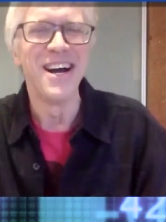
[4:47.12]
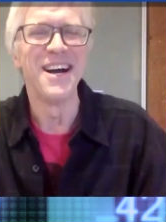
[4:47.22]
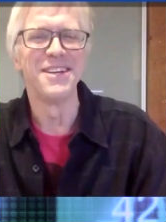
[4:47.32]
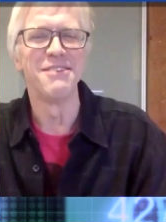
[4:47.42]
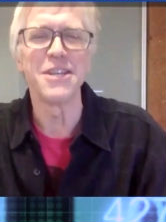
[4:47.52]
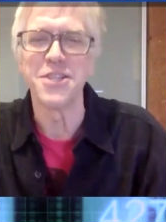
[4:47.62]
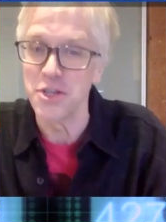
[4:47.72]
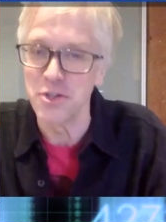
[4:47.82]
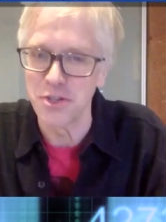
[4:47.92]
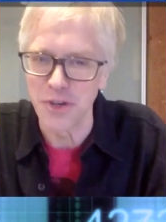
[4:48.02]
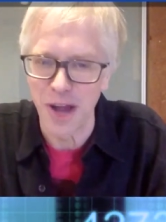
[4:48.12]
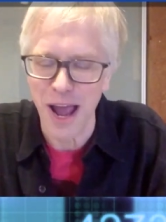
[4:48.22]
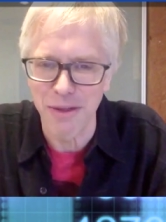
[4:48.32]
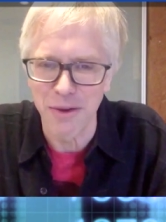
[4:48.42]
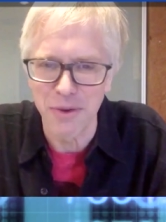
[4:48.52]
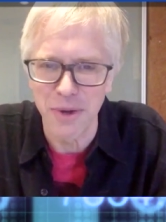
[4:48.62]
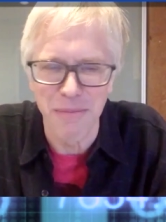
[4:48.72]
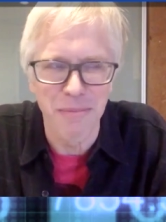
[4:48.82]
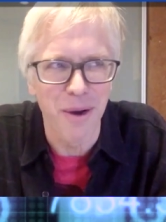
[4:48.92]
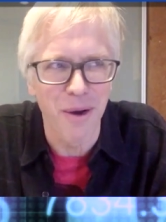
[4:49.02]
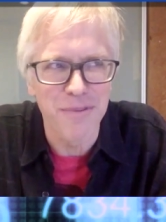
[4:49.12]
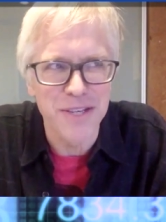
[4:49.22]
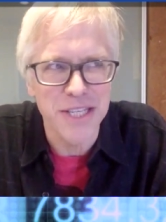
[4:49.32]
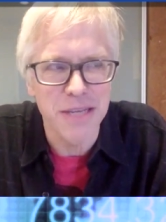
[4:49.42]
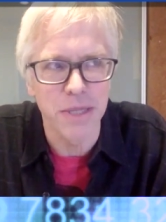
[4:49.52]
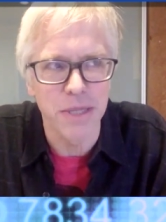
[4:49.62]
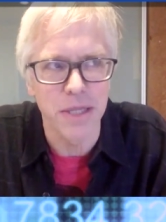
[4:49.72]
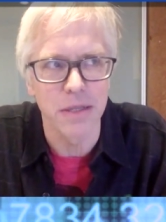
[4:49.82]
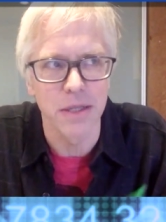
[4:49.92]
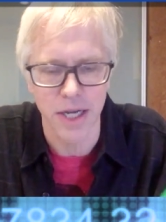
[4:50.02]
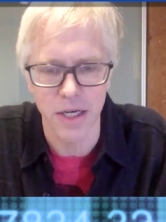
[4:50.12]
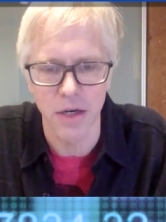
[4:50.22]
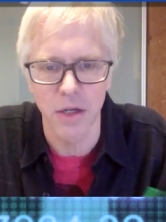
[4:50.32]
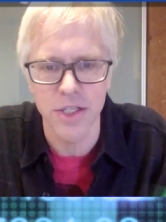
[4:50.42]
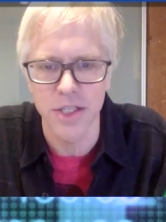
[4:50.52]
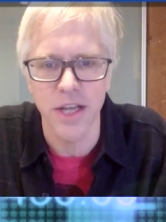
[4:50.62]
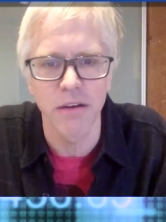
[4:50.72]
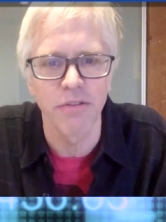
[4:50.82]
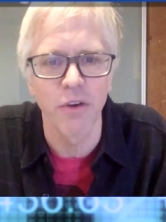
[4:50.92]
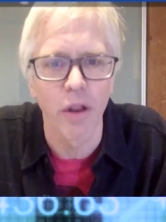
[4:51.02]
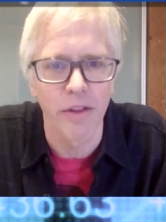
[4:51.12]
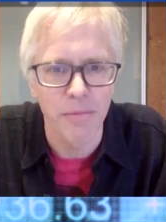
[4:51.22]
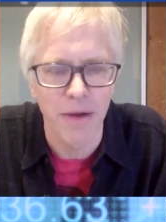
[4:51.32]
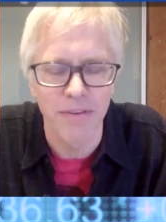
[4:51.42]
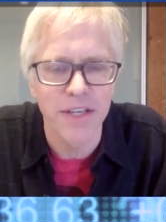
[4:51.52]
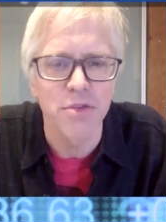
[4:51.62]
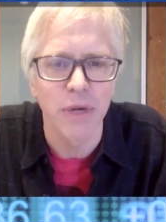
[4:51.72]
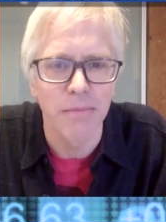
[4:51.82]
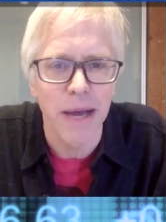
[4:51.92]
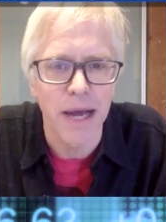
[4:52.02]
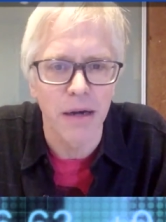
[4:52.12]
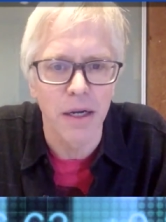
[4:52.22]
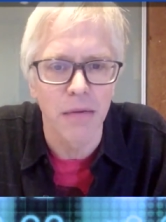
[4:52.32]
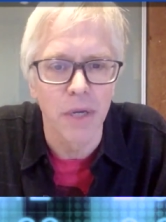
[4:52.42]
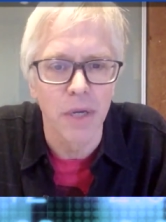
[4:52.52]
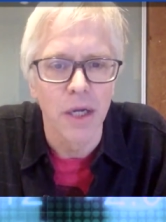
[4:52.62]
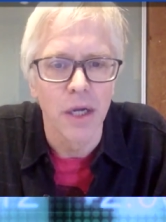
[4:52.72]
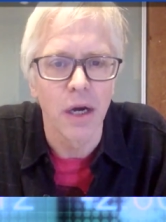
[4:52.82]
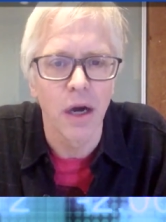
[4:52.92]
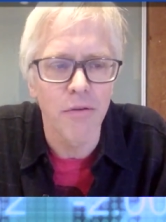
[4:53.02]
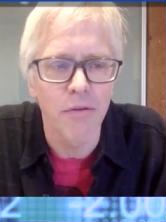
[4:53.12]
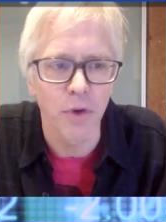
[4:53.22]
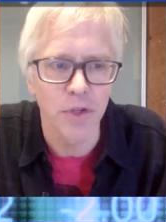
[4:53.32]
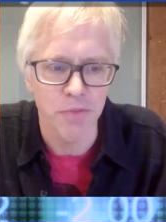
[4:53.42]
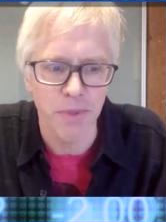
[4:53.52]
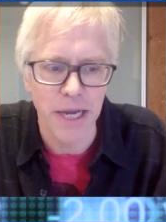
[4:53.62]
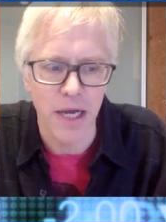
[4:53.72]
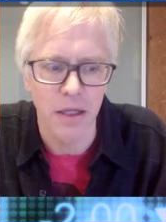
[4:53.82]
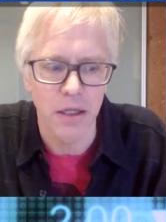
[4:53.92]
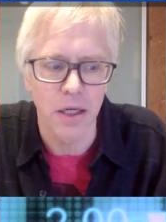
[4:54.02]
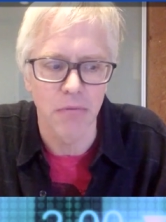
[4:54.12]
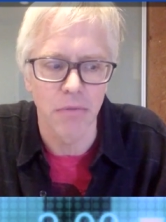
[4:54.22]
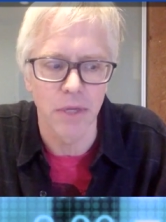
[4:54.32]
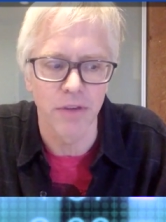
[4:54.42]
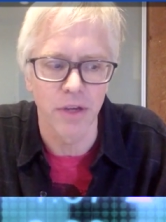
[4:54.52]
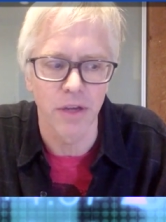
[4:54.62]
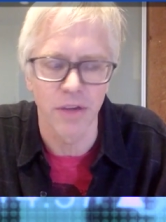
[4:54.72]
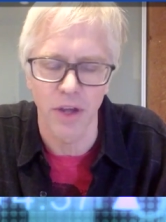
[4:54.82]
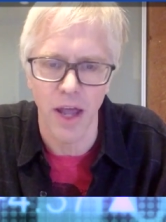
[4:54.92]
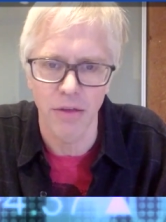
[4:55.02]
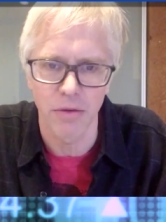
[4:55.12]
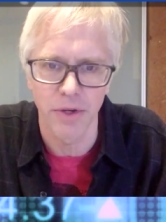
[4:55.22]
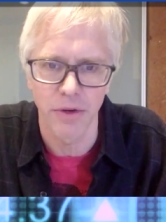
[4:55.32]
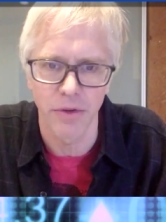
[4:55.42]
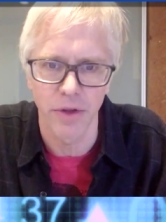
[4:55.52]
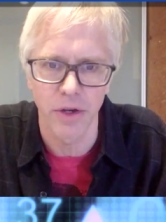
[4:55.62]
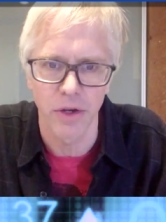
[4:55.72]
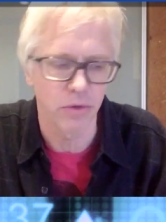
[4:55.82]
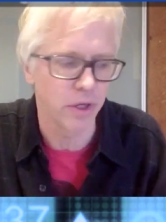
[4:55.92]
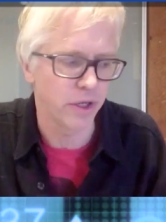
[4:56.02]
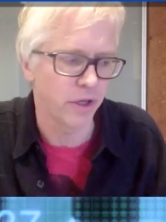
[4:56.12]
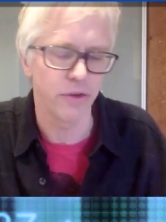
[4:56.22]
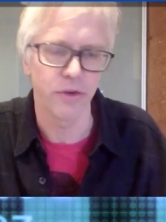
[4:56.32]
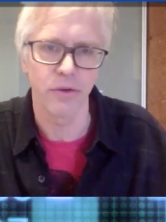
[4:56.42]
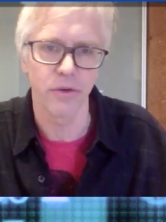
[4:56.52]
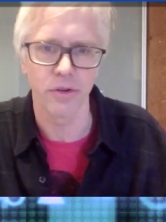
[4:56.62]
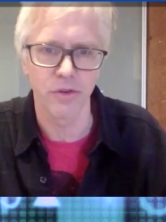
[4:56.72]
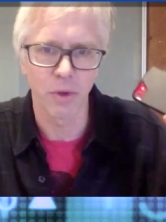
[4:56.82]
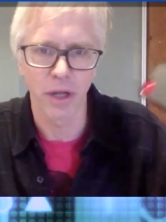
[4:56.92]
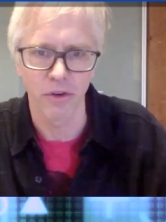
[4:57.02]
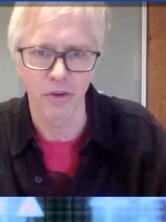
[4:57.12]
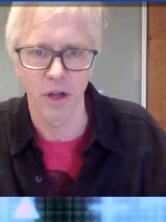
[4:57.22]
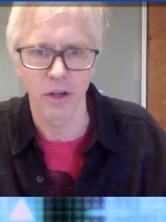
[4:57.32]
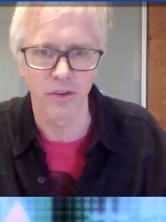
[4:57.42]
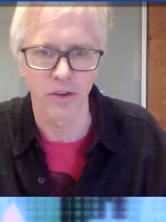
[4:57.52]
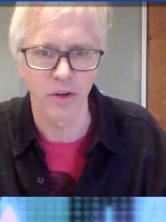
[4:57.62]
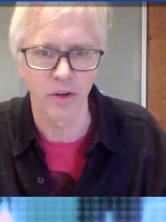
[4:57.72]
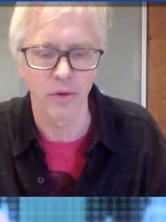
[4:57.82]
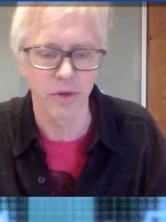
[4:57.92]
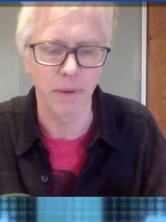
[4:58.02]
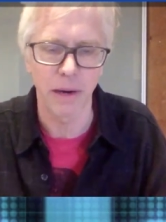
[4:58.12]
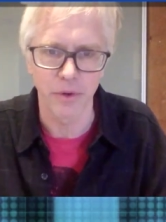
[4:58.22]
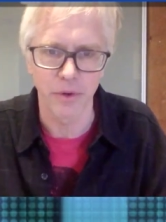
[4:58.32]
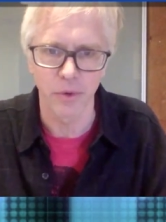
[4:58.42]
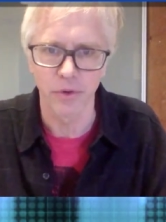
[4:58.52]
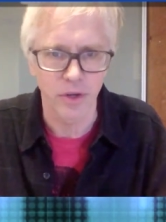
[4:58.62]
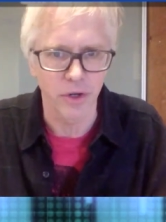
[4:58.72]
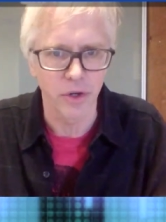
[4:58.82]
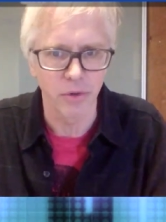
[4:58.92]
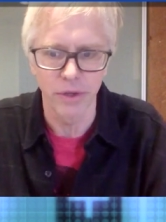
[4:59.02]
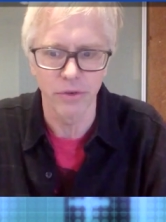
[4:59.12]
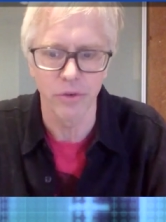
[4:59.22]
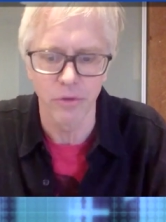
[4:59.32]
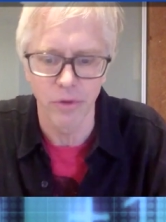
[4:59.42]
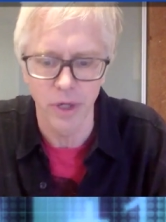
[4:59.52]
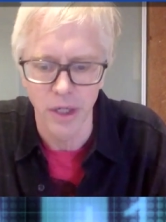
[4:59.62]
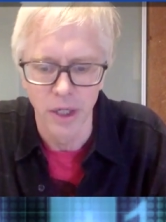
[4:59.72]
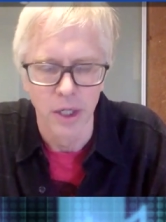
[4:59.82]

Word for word: uh, devices uses our cathode, um, obviously, but the, the technology is intended for all of the above. It doesn't really matter. Um, a high voltage spinel um, is a is a cathode material that could go in, into consumer electronics, it could go into power tools, it could go into uh,